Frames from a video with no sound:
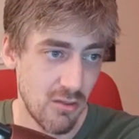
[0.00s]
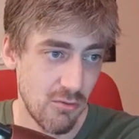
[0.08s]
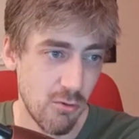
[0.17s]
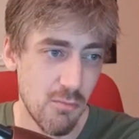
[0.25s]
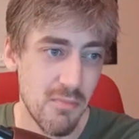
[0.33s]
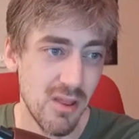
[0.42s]

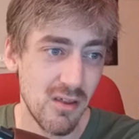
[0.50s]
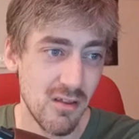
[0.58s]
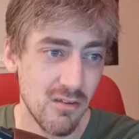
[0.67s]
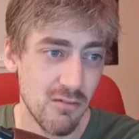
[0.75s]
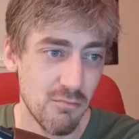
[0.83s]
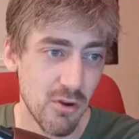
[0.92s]
through
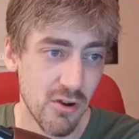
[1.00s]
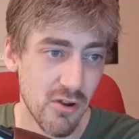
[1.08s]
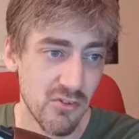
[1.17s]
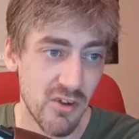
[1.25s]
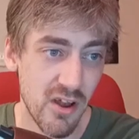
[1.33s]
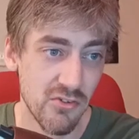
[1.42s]
millions of
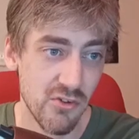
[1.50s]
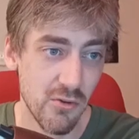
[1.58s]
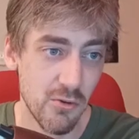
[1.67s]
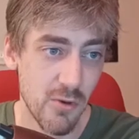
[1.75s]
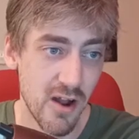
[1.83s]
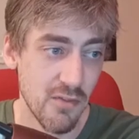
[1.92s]
products now
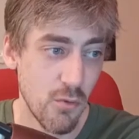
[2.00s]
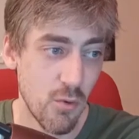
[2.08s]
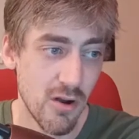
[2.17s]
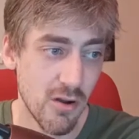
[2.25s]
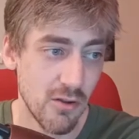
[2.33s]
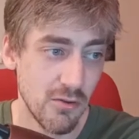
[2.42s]
sold around the
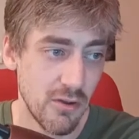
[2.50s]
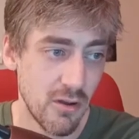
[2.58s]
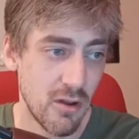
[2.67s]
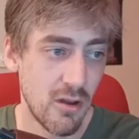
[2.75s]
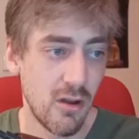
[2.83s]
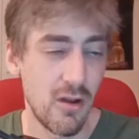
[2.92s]
world.
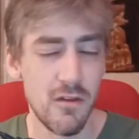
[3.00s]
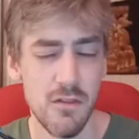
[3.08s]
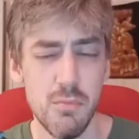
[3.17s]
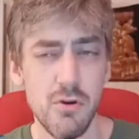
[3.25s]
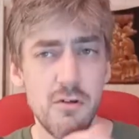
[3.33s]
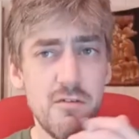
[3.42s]

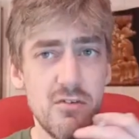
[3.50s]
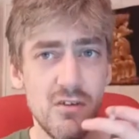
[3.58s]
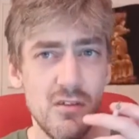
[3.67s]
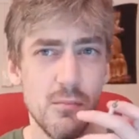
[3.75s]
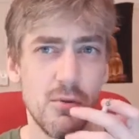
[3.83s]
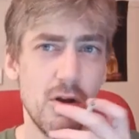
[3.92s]
The proof is
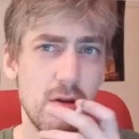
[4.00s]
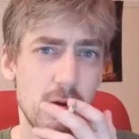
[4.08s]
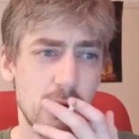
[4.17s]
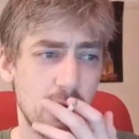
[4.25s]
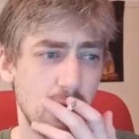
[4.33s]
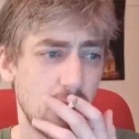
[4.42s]
in the
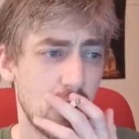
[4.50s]
product.